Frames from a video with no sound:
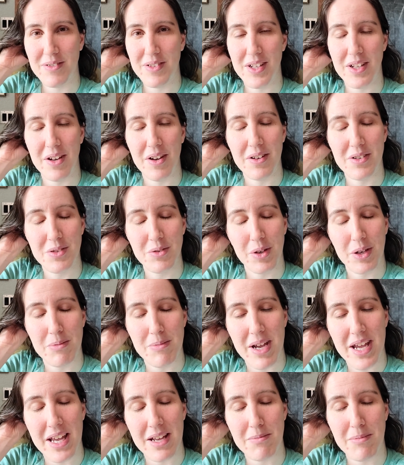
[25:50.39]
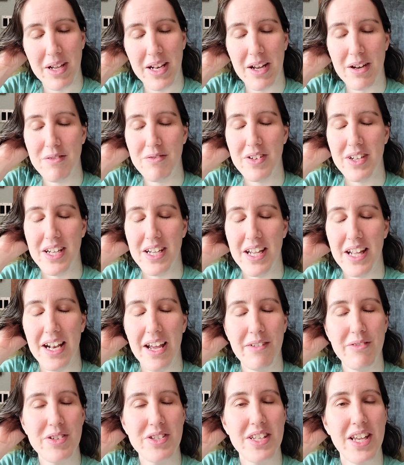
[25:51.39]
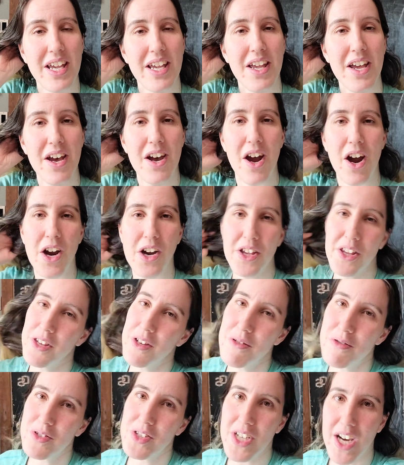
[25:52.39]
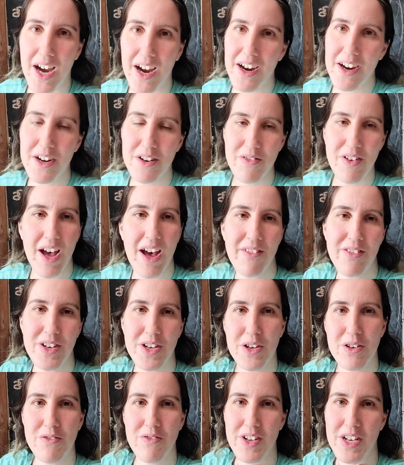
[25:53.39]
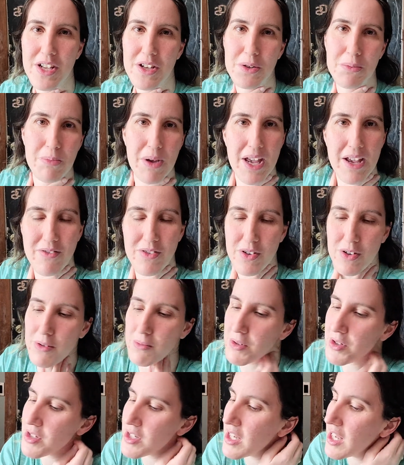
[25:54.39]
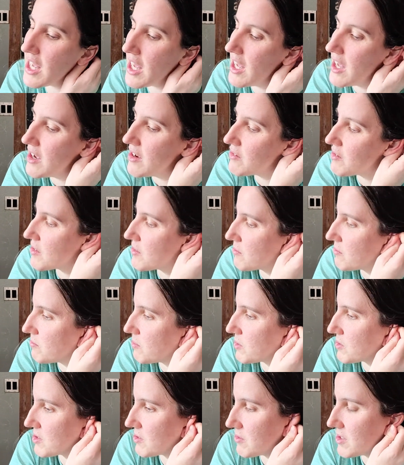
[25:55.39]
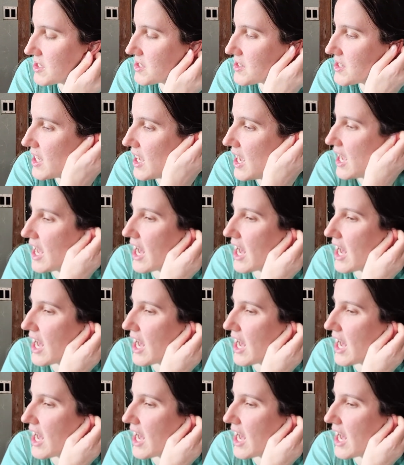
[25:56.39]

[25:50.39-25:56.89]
you know, I was wearing my handmade outfit and I was like, are you tired of having your videos banned for bullshit reasons?